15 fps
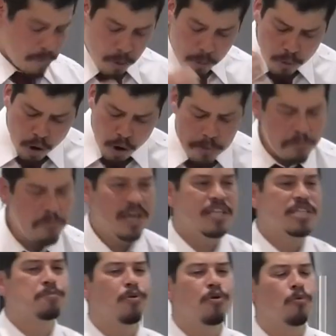The more we read
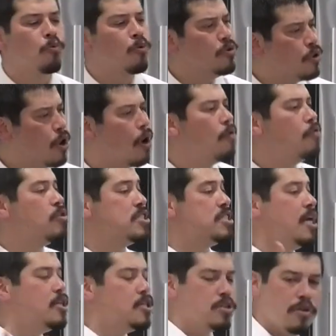this book, we'll know the
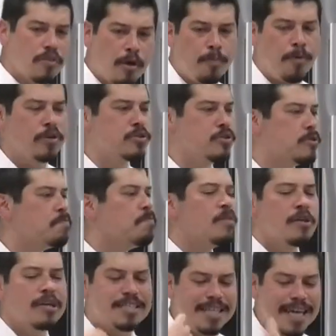teachings of the apostles,
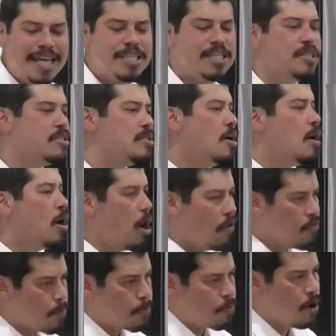the teachings
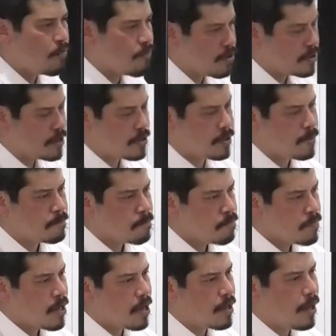of the prophets.
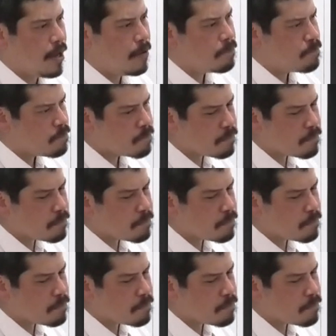Okay?